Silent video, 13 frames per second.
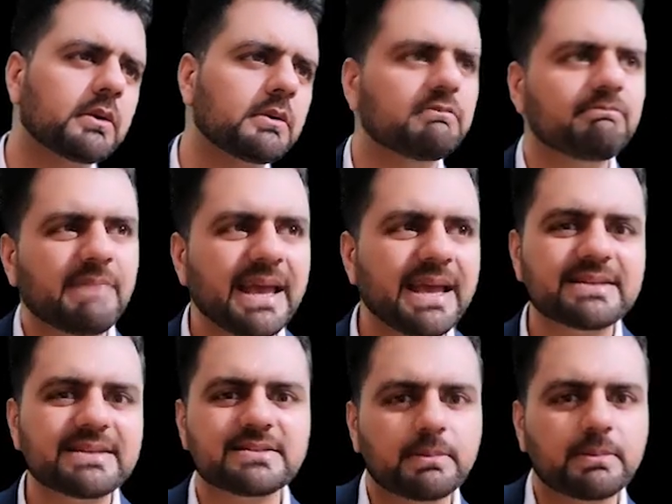
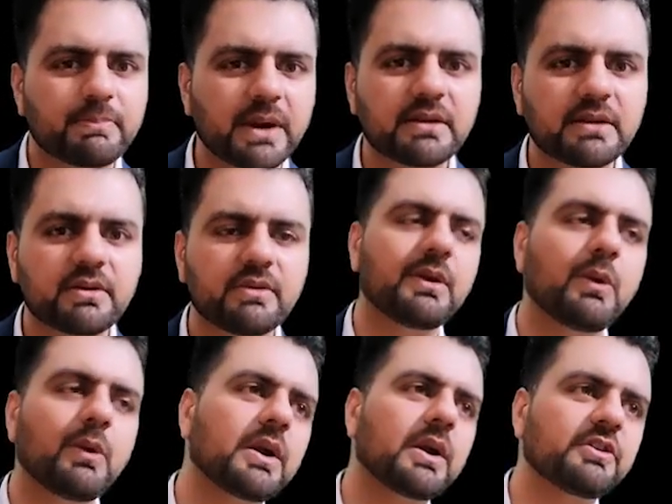base, spread currency,
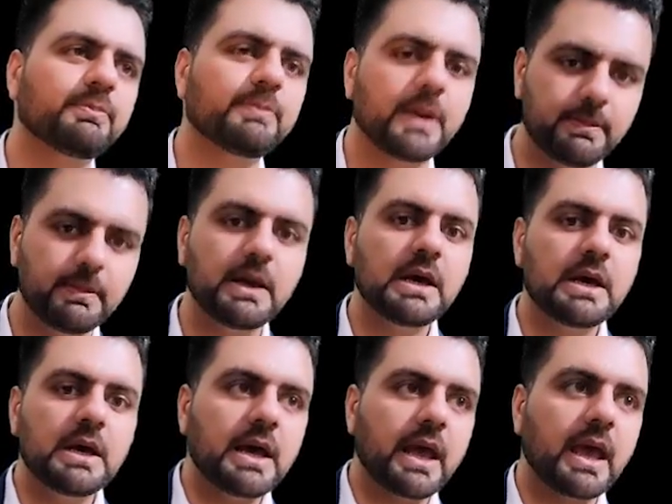what is PEP,
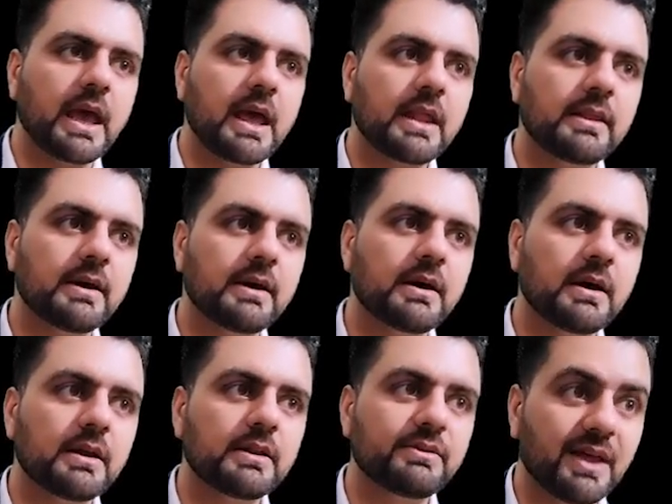and
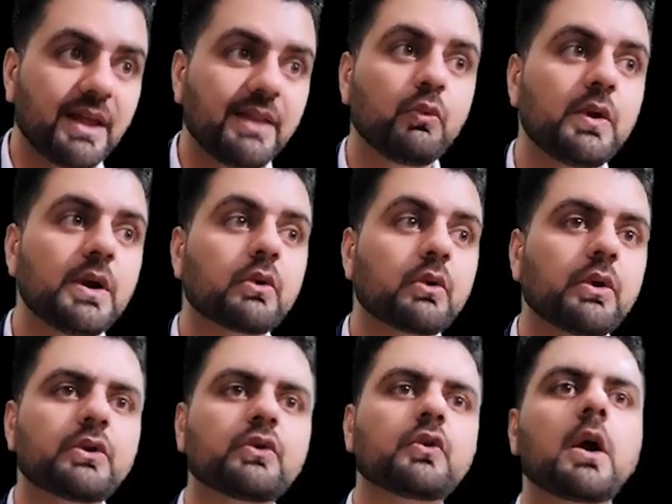then we are going
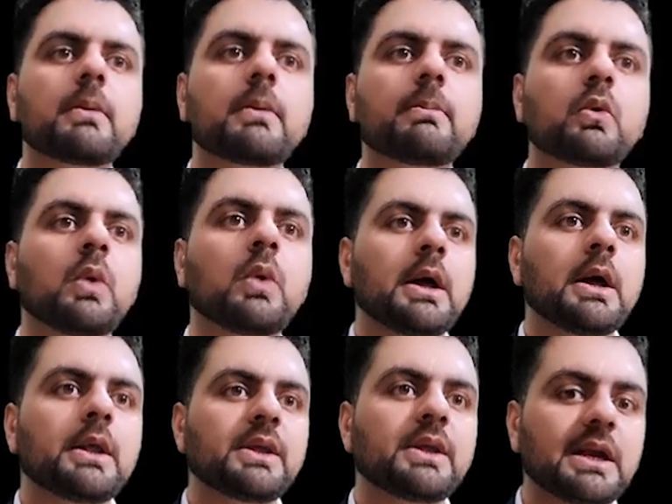to talk about
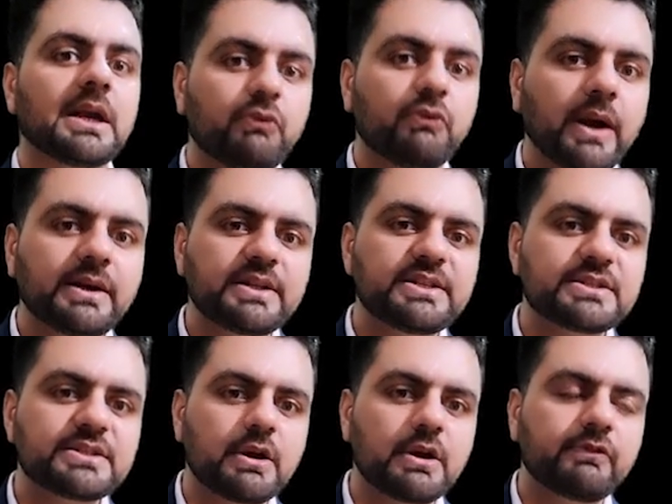the
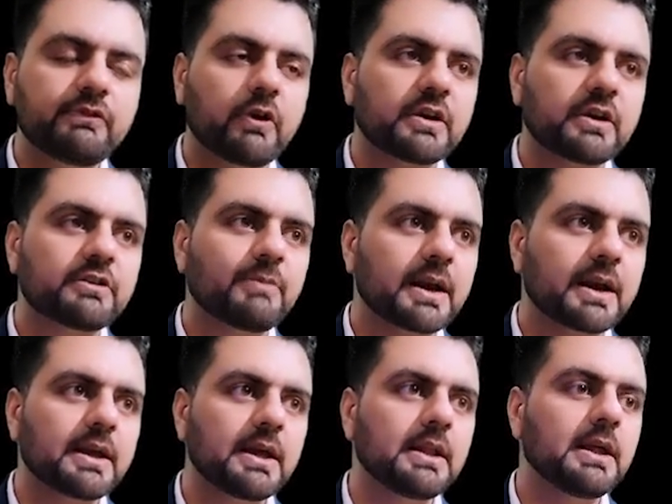advantages of the Forex
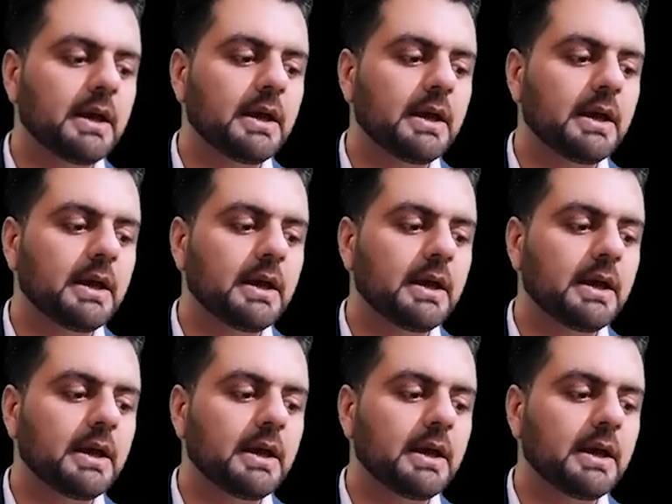market.